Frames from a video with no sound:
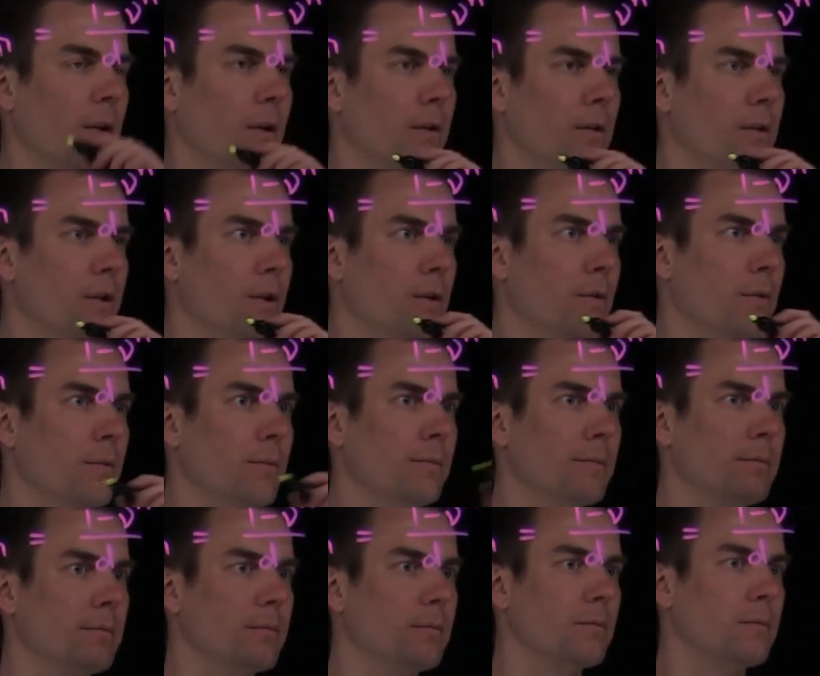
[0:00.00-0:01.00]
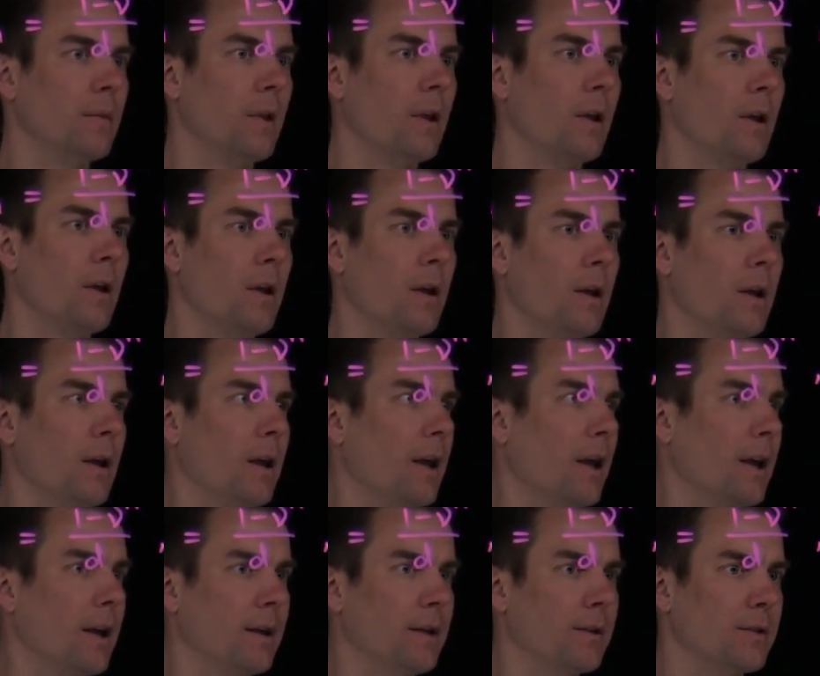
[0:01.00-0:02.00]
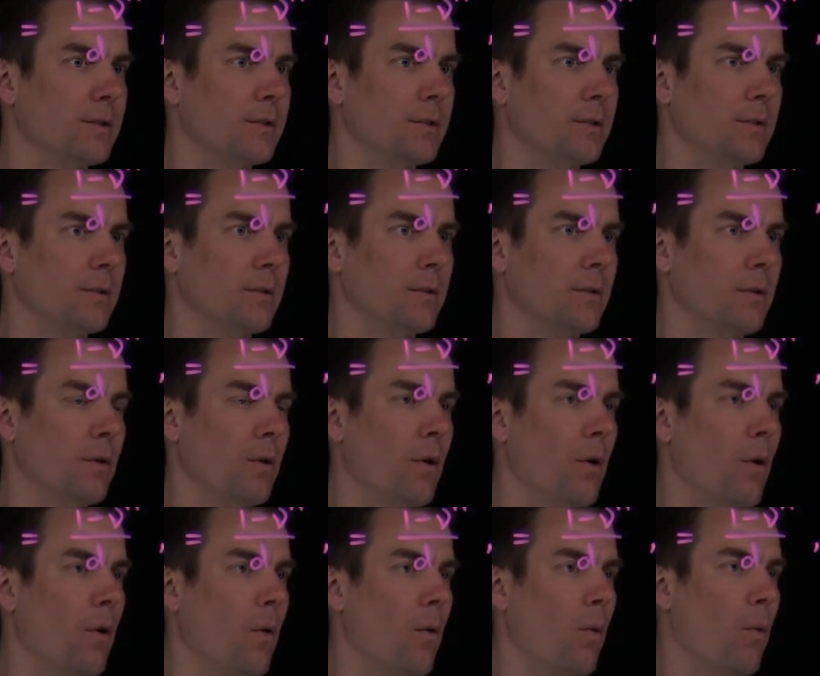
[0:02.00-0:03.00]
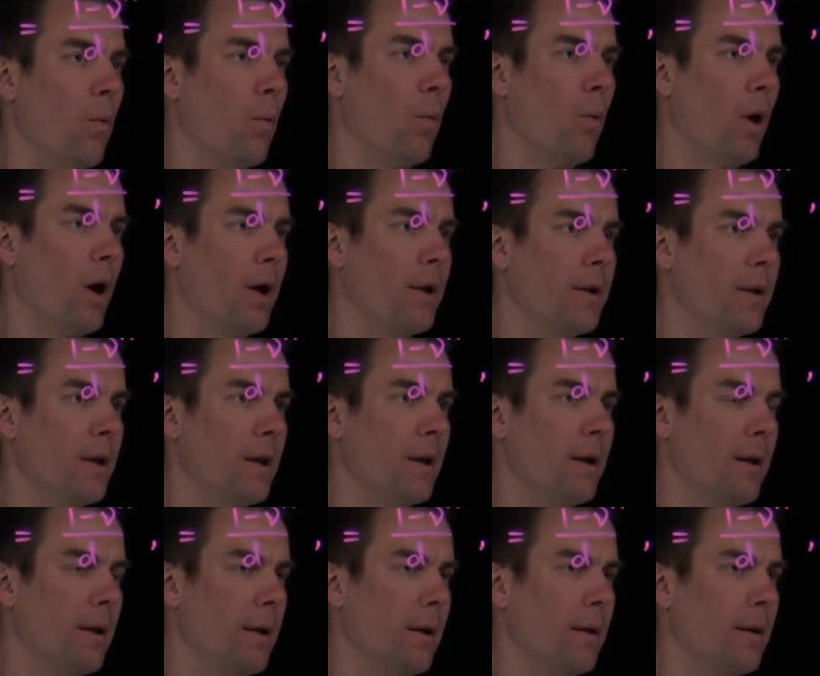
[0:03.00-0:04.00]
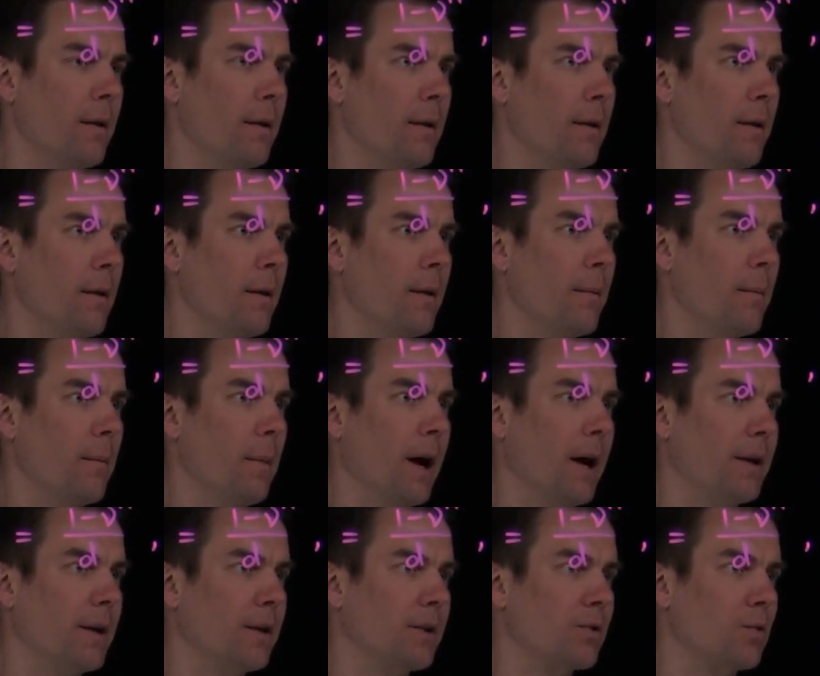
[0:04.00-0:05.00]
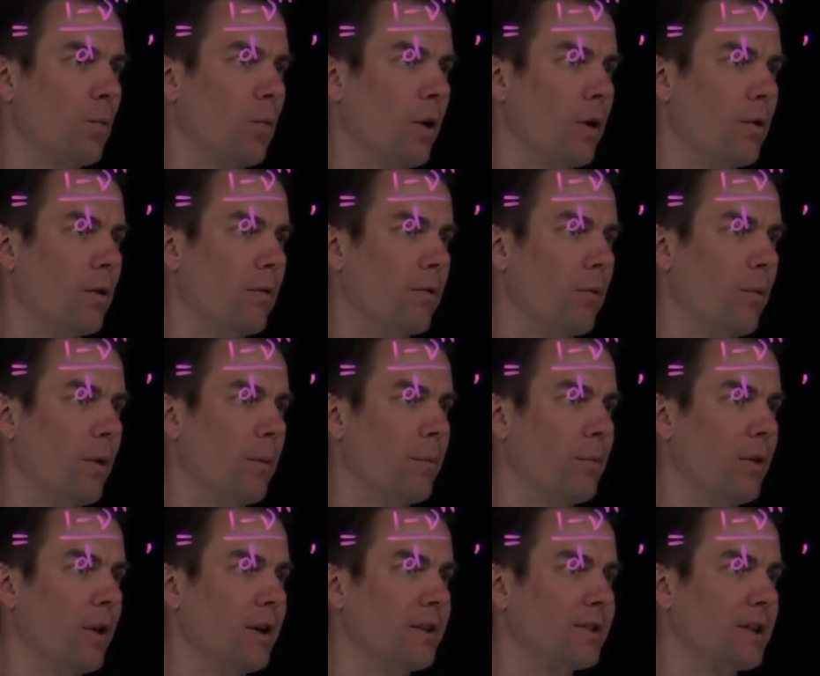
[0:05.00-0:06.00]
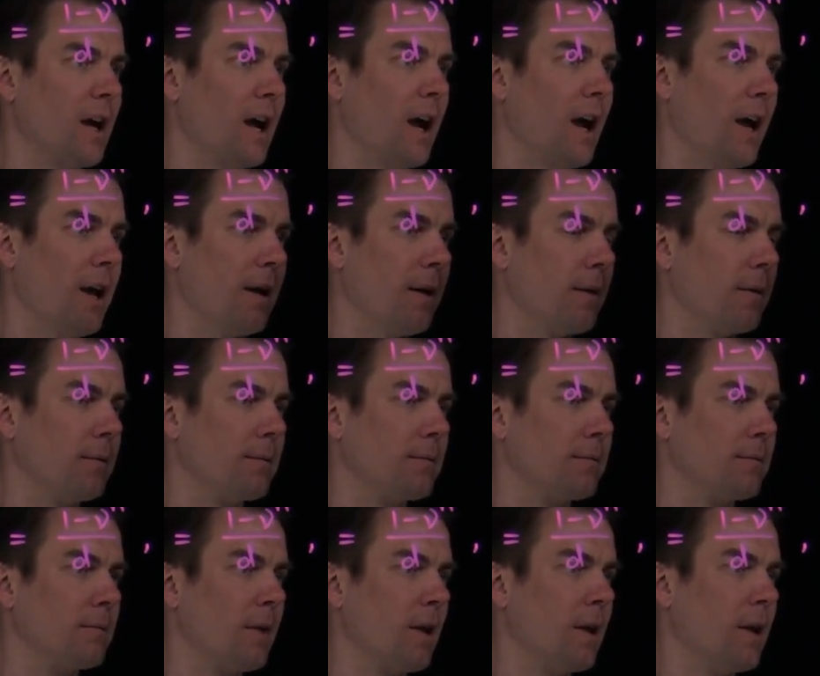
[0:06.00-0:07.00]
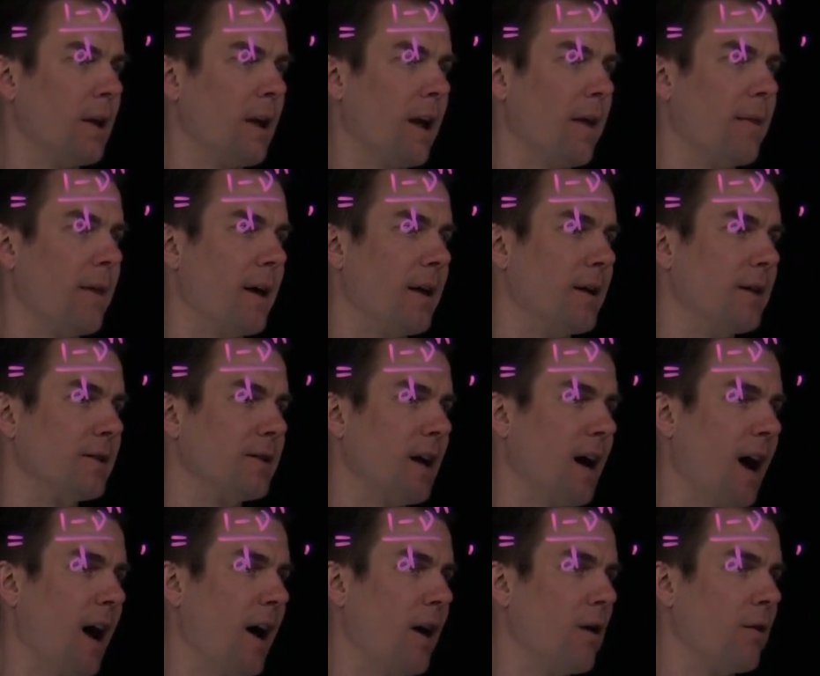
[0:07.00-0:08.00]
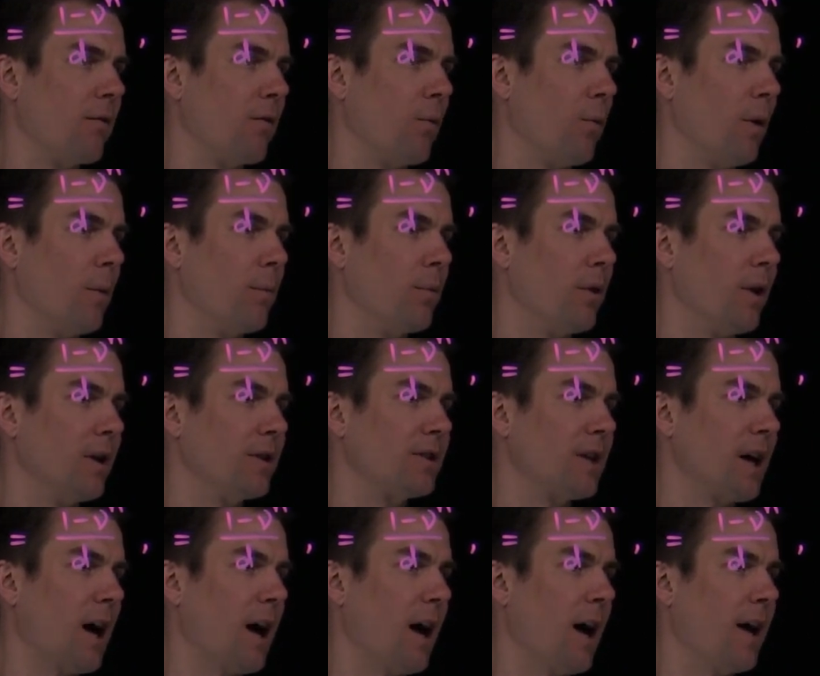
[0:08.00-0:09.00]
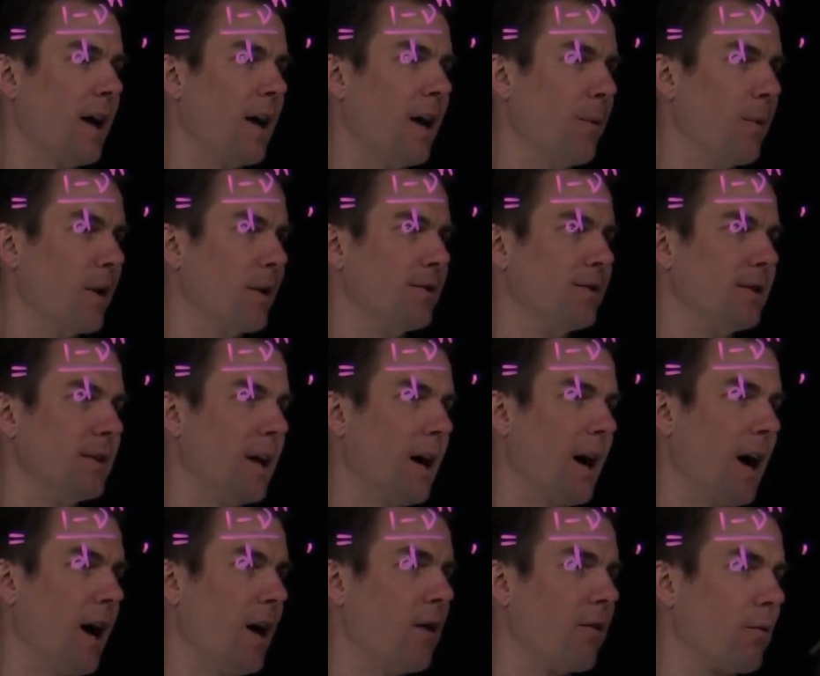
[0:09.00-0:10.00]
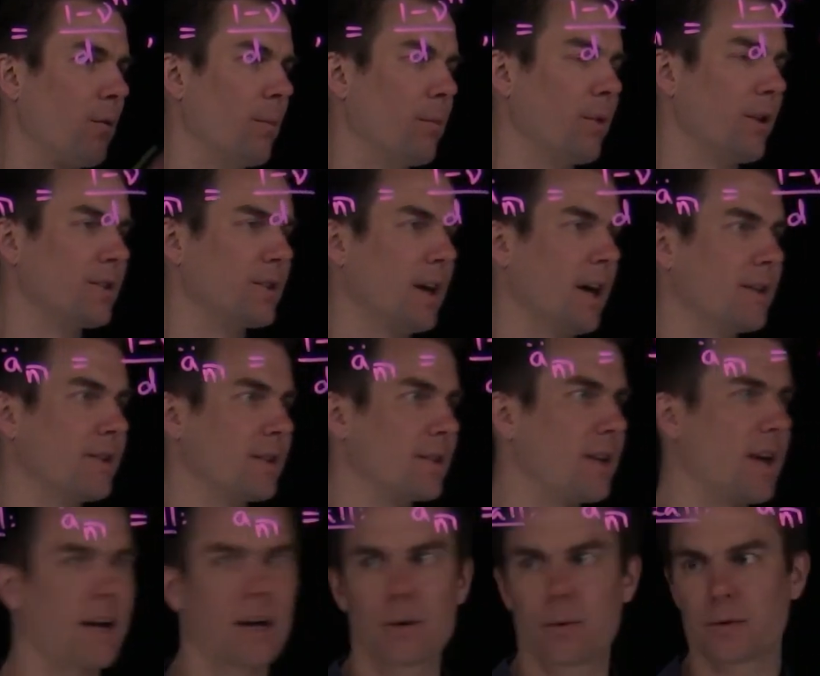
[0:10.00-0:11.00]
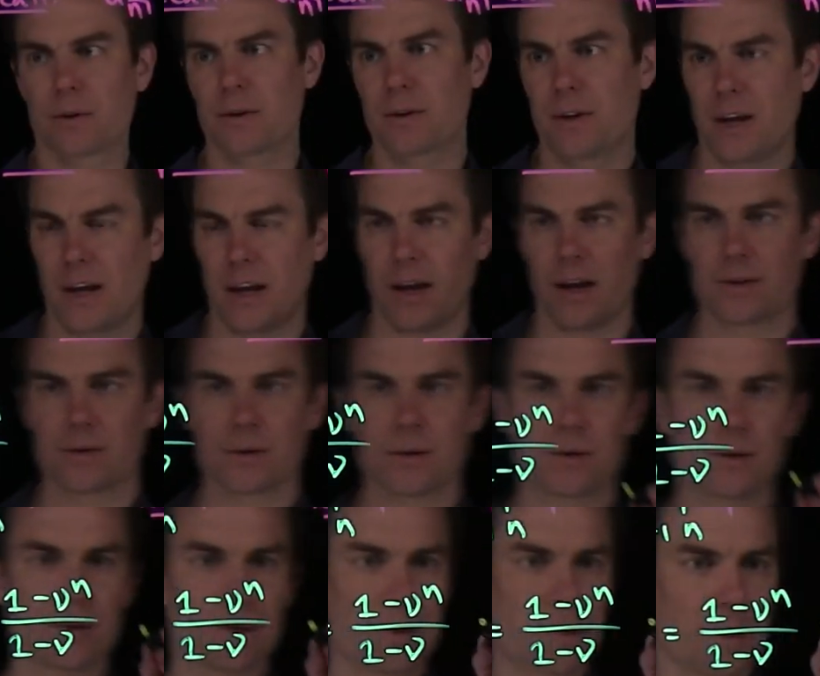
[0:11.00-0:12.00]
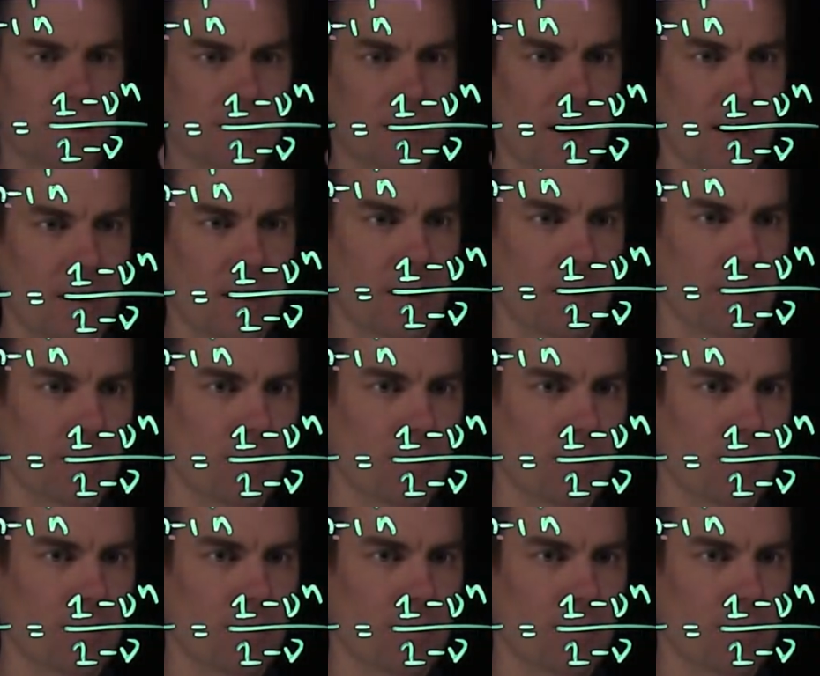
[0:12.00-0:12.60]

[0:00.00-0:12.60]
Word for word: nu is 1 minus 1 over 1 plus i and that is i over 1 plus i, and we can see that i over 1 plus i is exactly equal to d. So this is just exactly equal